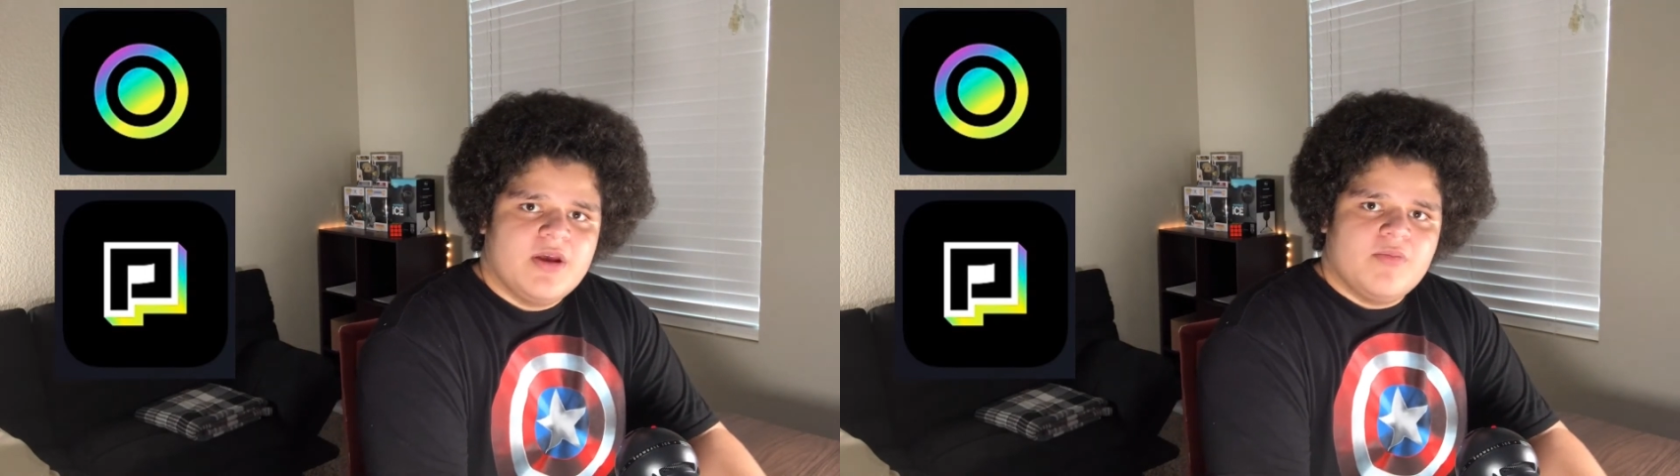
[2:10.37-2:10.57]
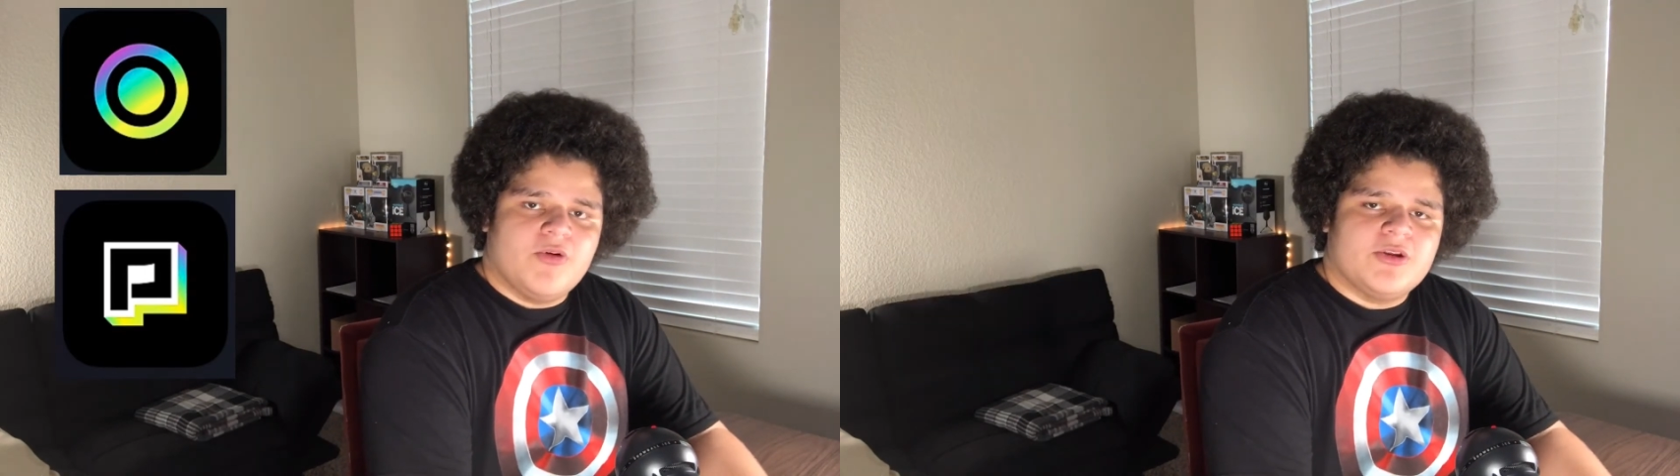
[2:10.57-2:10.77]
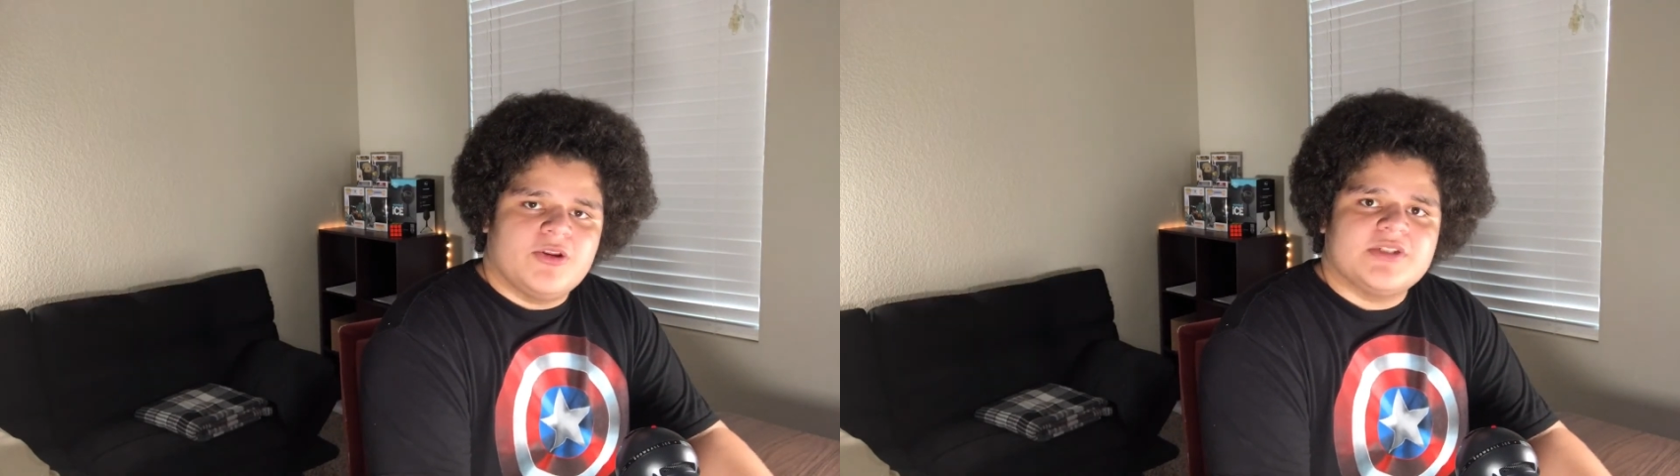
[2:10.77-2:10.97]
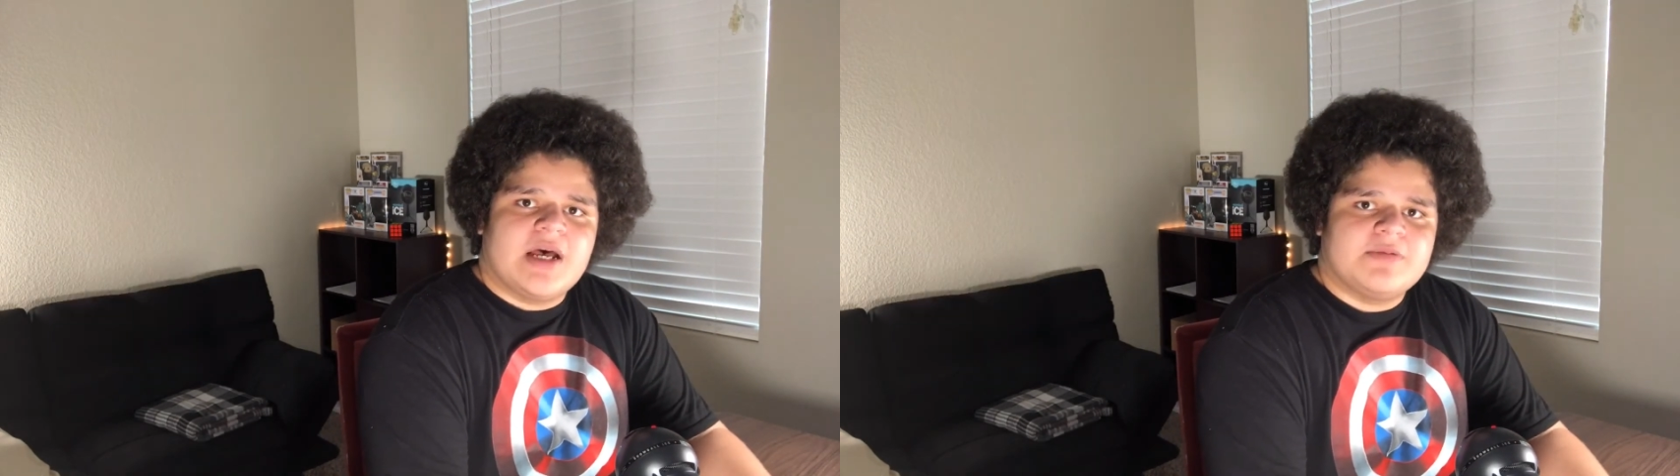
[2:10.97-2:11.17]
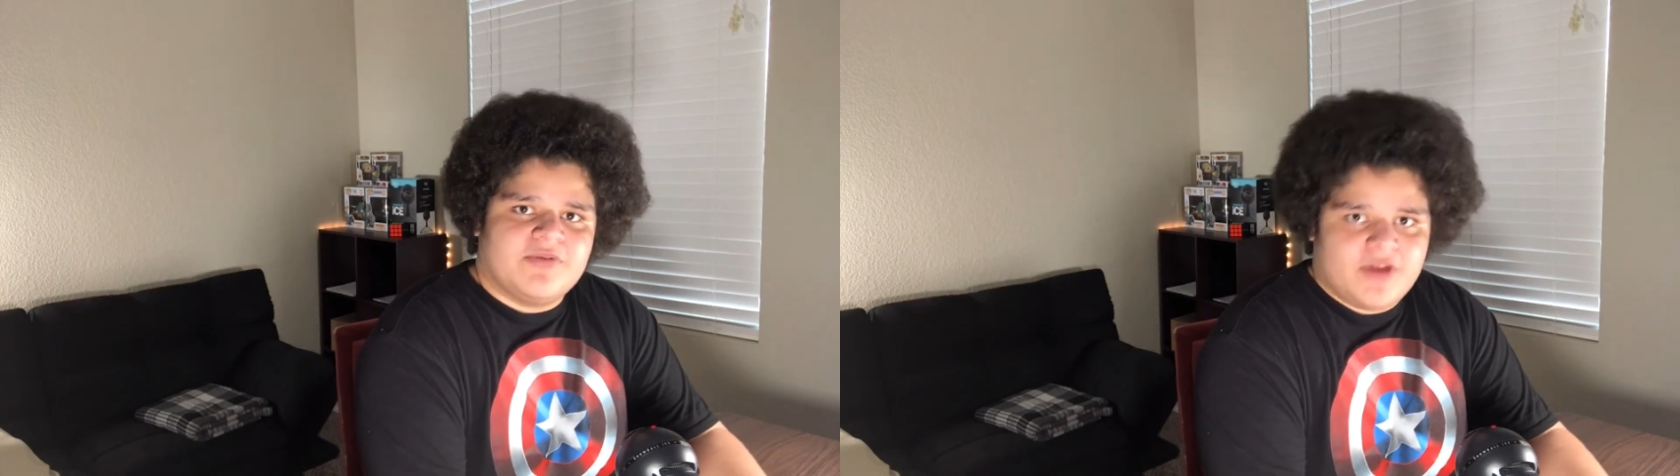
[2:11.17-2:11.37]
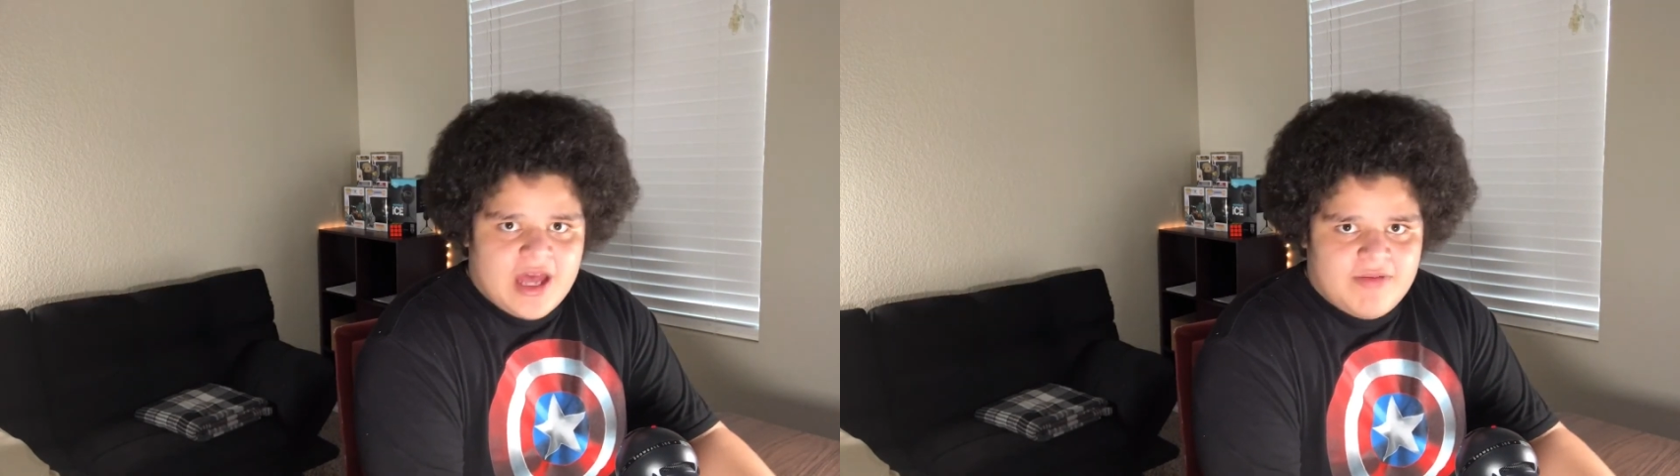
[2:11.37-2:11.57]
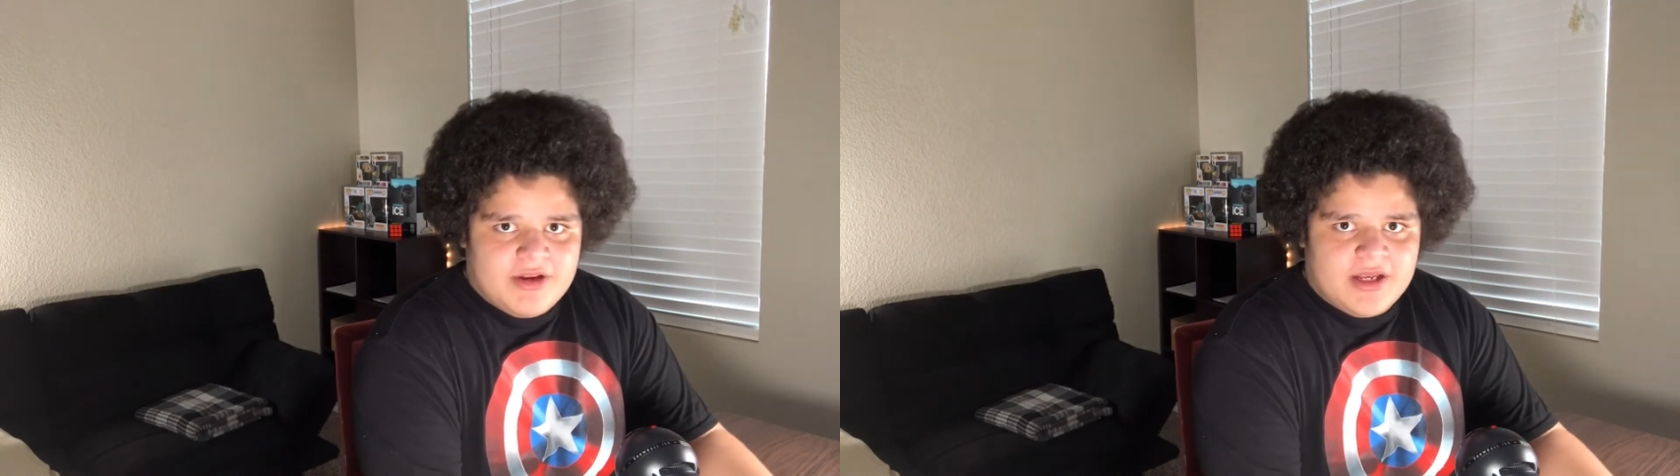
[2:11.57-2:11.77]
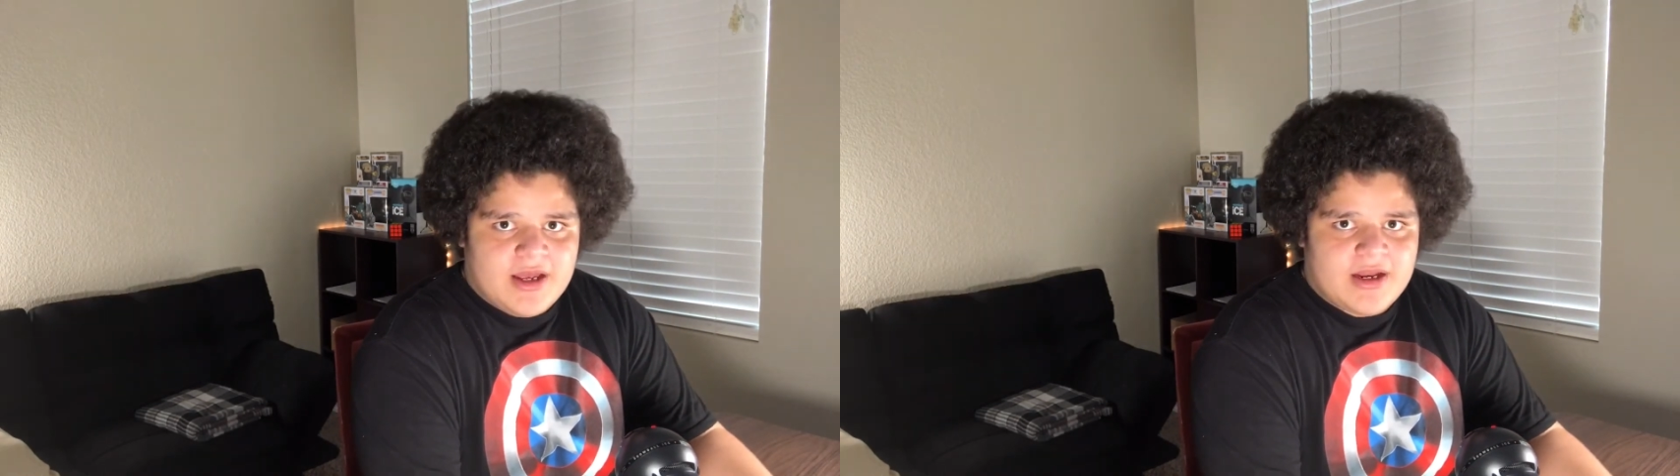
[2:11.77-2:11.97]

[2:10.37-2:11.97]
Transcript: both of those apps if you haven't yet.